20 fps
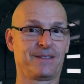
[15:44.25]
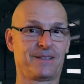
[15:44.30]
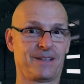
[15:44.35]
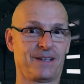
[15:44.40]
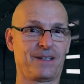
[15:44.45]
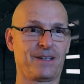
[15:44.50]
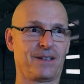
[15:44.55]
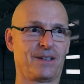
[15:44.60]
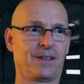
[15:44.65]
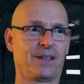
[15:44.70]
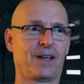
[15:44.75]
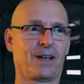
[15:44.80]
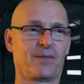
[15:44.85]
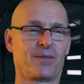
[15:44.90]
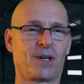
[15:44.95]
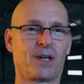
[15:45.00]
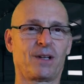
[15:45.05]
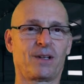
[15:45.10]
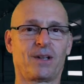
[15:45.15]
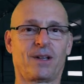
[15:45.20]
I think you can think
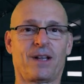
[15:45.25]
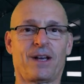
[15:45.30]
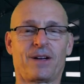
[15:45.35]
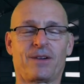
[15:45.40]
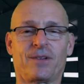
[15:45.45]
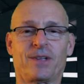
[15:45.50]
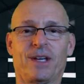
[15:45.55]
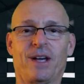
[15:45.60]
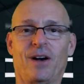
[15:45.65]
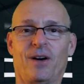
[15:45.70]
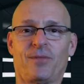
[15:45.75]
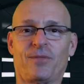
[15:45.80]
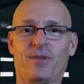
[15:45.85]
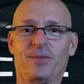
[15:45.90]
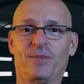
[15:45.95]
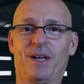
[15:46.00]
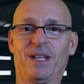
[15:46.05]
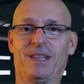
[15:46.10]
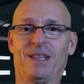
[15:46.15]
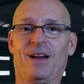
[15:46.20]
of another letter of the
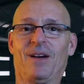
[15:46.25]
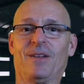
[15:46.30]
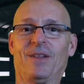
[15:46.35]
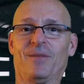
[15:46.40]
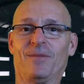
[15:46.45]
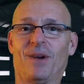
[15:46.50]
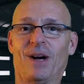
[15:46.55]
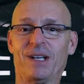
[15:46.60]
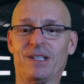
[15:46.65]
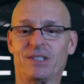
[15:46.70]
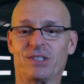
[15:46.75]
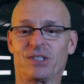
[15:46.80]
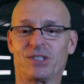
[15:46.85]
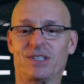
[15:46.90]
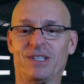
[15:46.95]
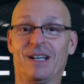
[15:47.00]
alphabet there that might